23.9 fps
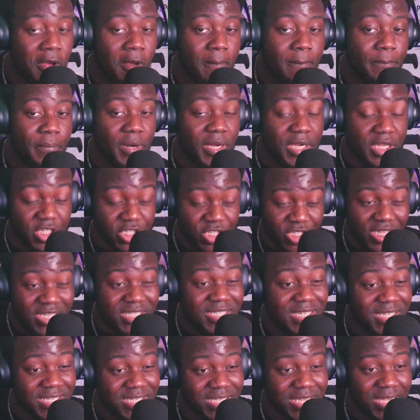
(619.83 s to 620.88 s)
But in
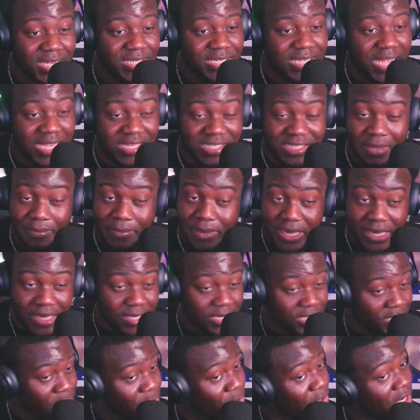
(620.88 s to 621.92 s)
GTA 6, as they're making
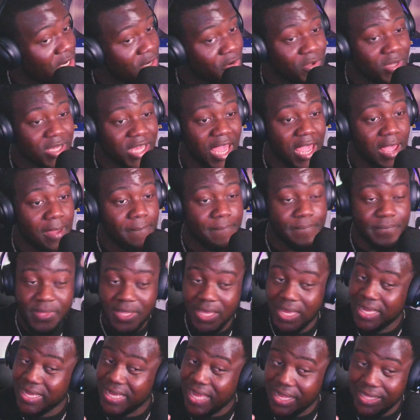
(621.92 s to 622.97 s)
a totally new game,
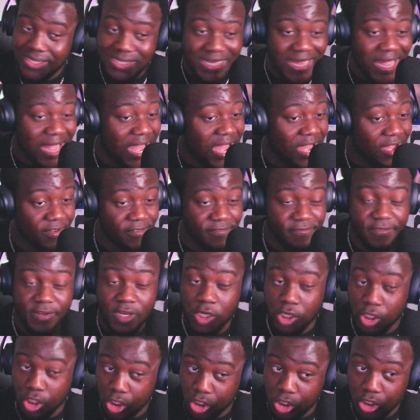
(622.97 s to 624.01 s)
they got to have
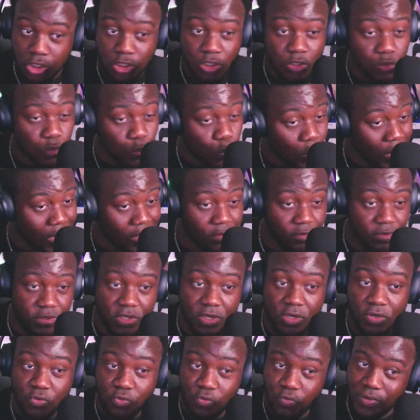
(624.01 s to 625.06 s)
a good, well
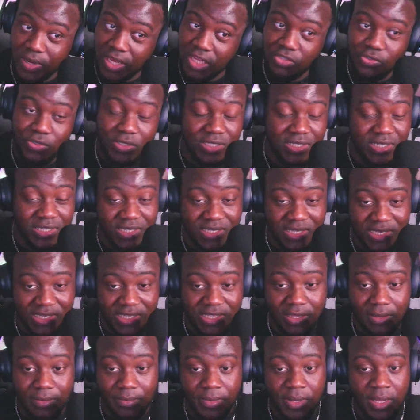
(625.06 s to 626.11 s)
done ray tracing
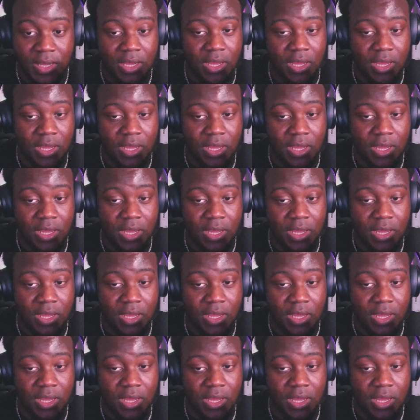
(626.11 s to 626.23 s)
system.